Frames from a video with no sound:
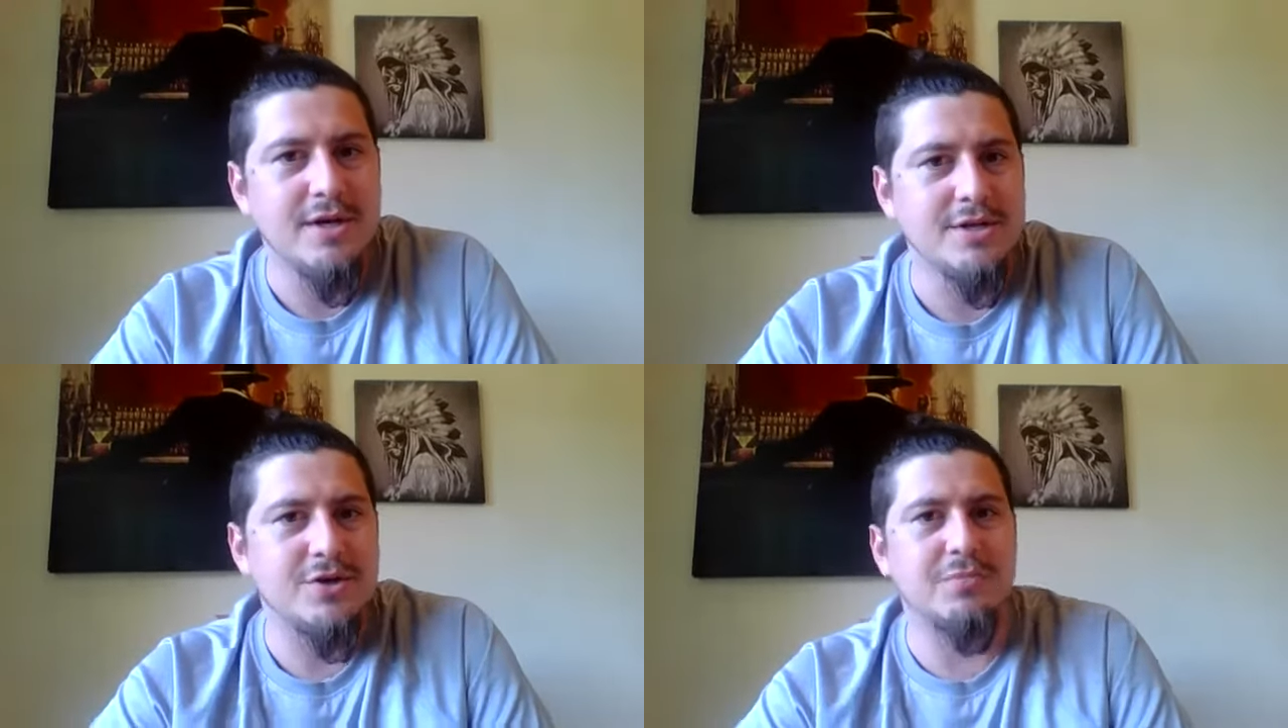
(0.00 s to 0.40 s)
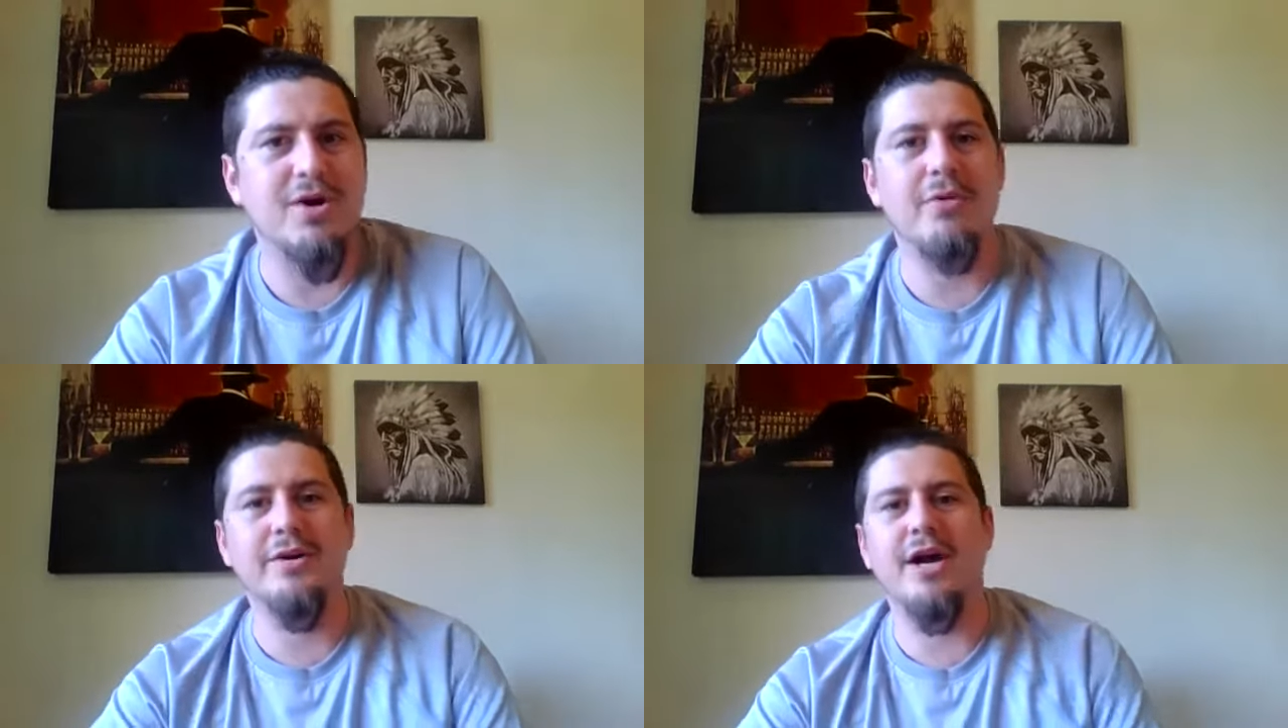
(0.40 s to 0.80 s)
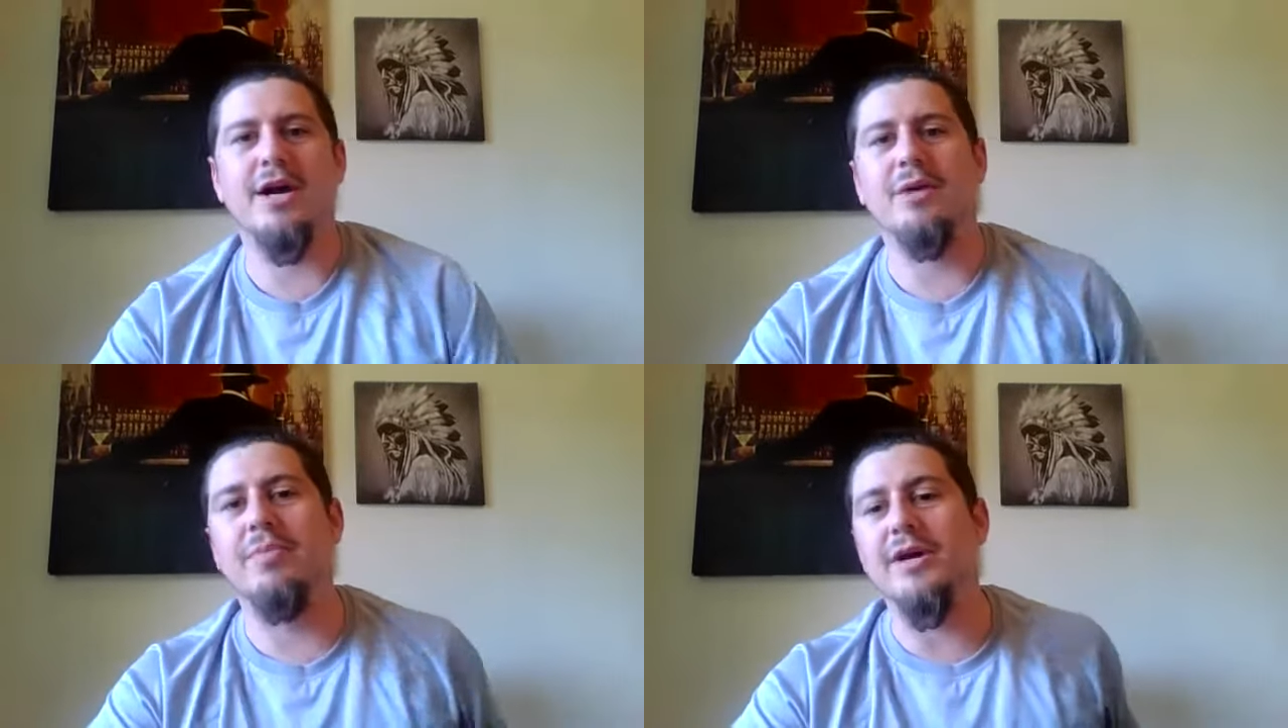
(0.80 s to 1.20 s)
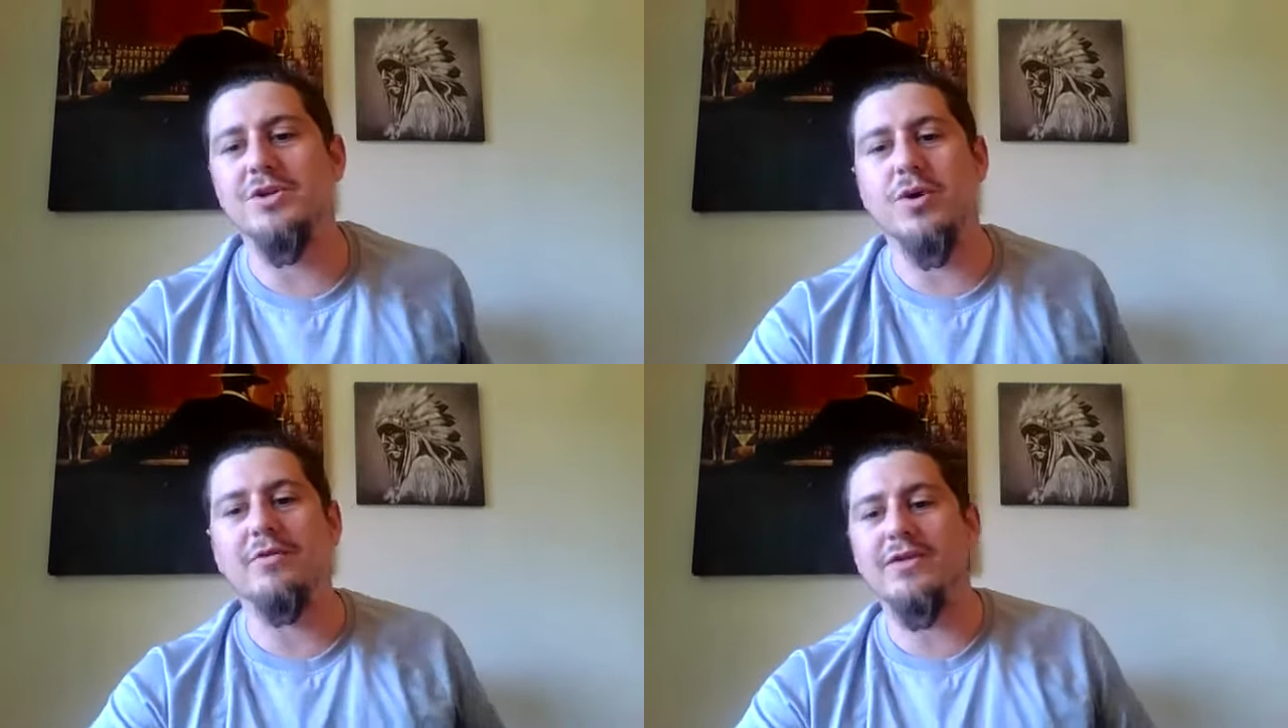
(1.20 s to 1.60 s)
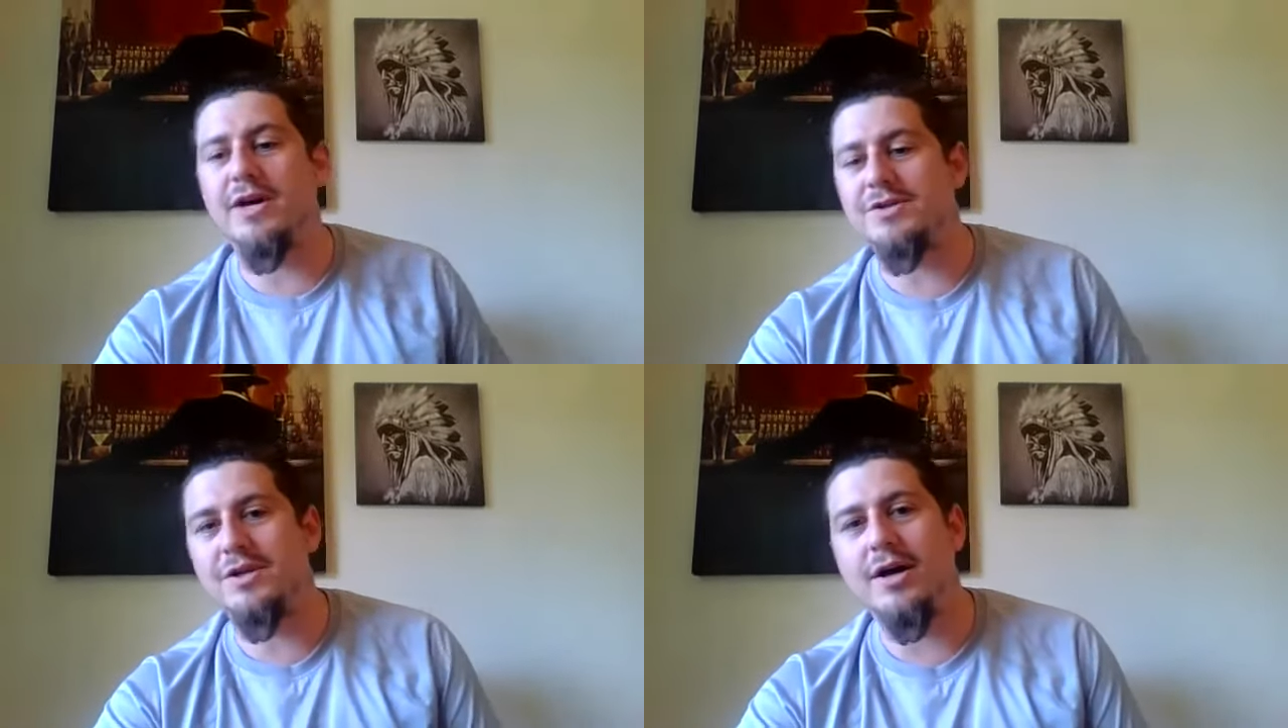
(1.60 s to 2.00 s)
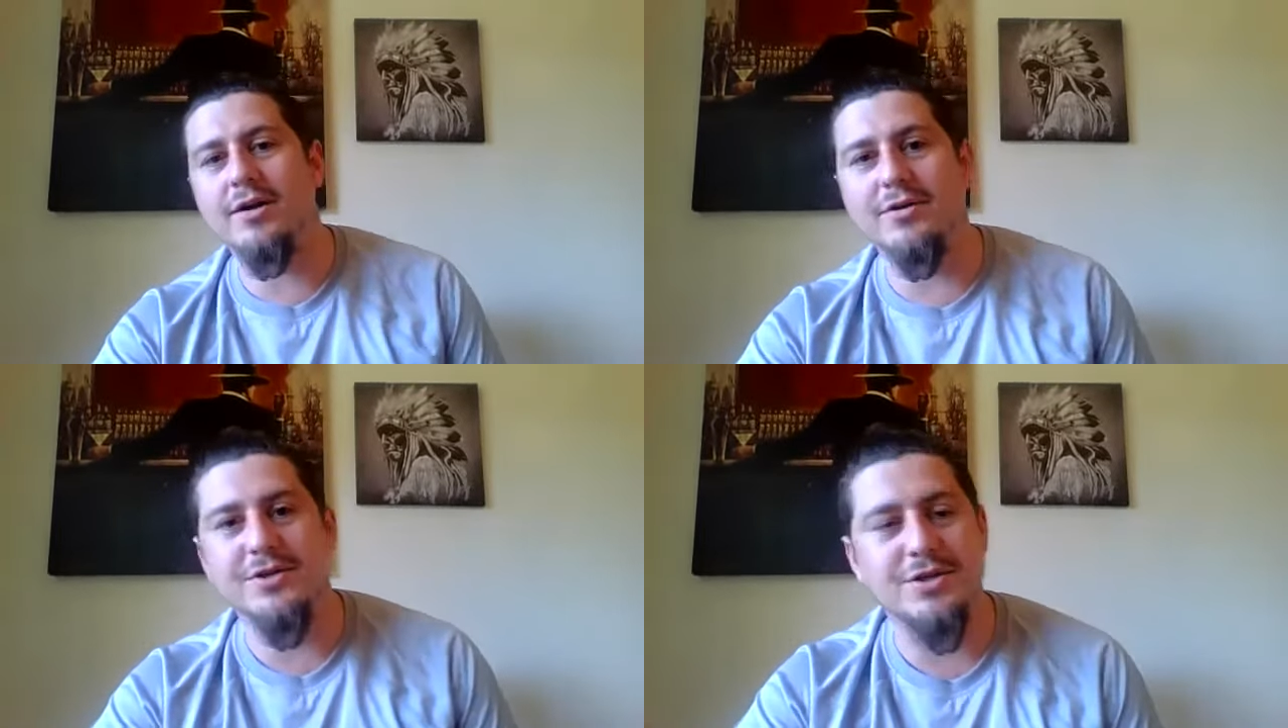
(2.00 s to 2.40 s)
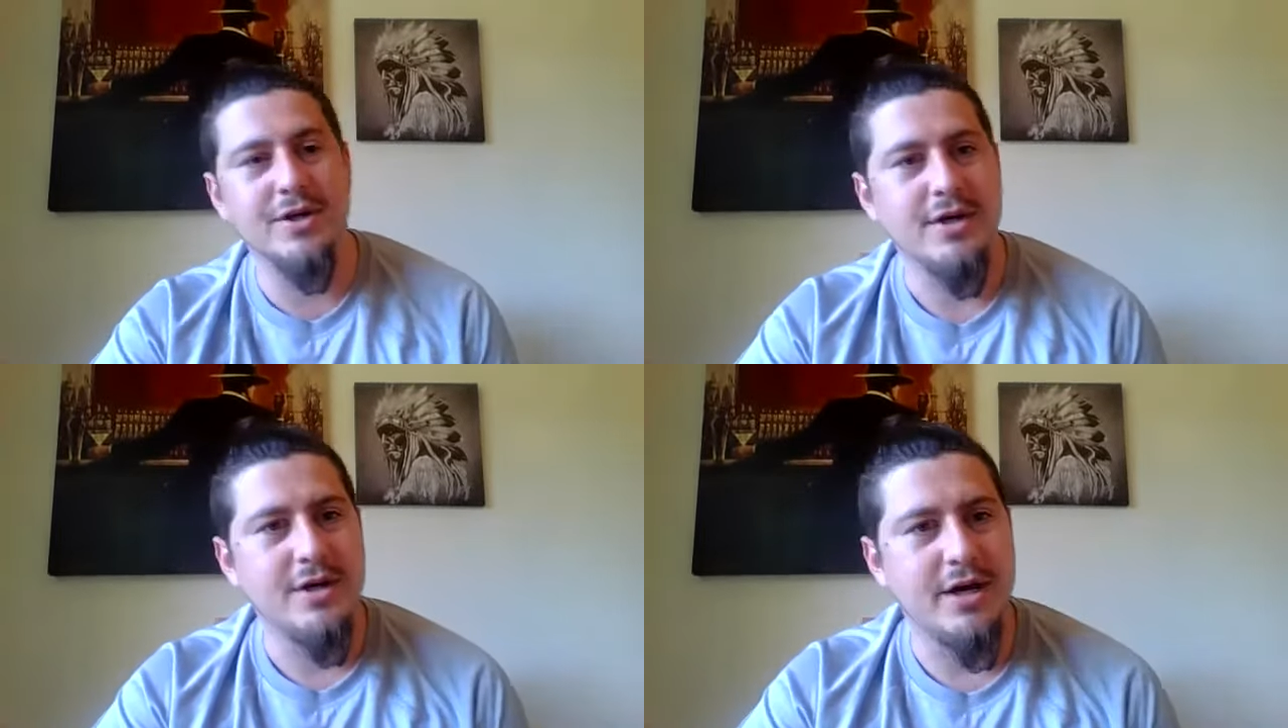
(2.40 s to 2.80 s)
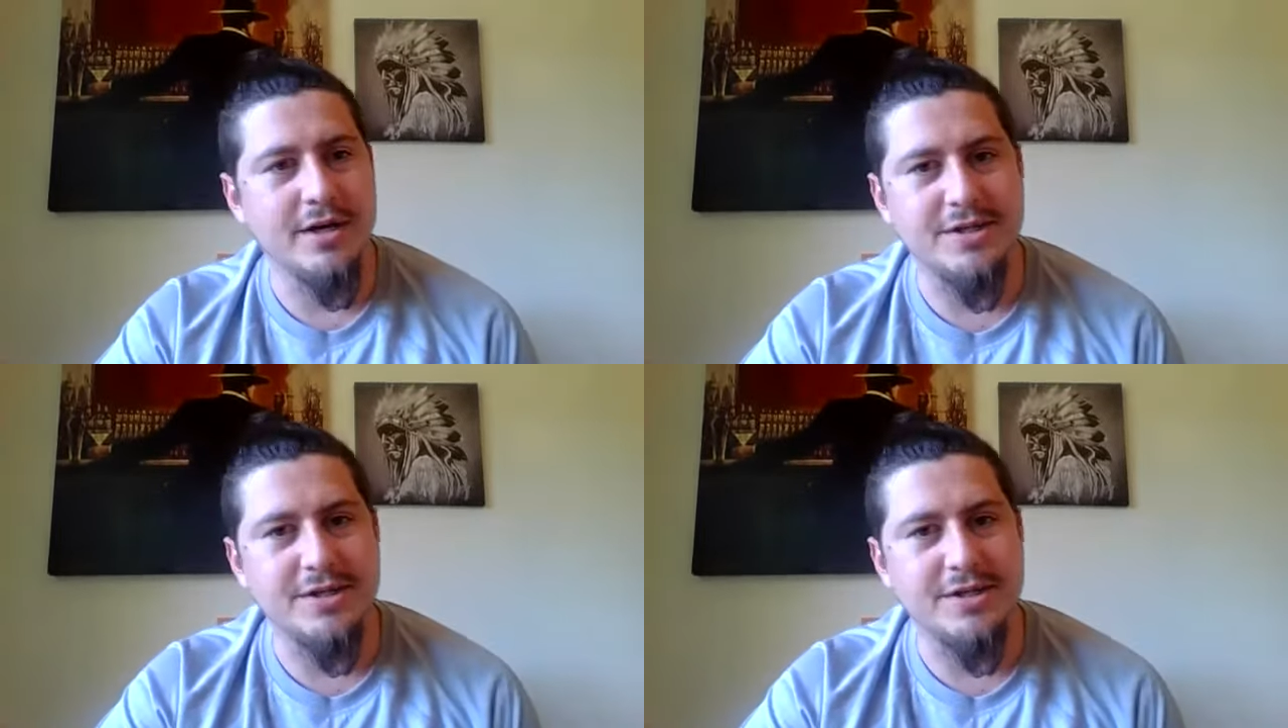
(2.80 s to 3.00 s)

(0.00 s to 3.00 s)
so I'm probably not going to pay $12,000